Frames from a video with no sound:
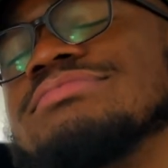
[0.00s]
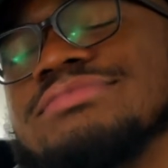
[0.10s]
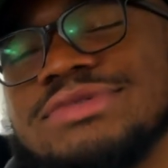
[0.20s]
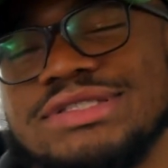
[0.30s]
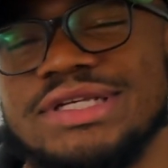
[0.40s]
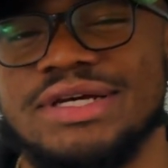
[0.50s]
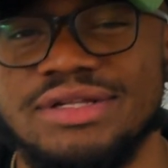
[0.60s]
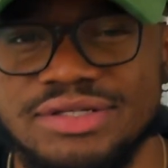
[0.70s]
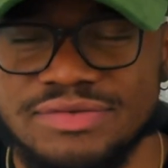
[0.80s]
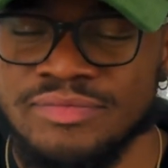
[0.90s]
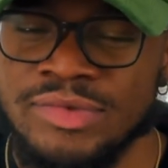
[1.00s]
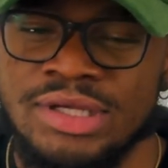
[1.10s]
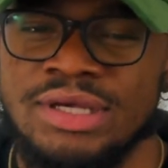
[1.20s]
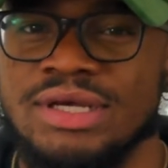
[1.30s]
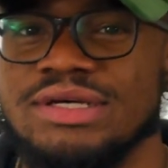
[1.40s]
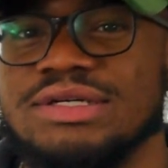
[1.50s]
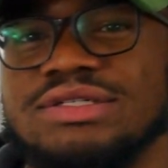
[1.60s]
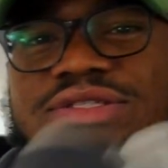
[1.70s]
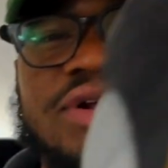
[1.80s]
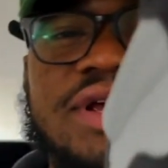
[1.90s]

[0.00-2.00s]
let's take a look. Starting at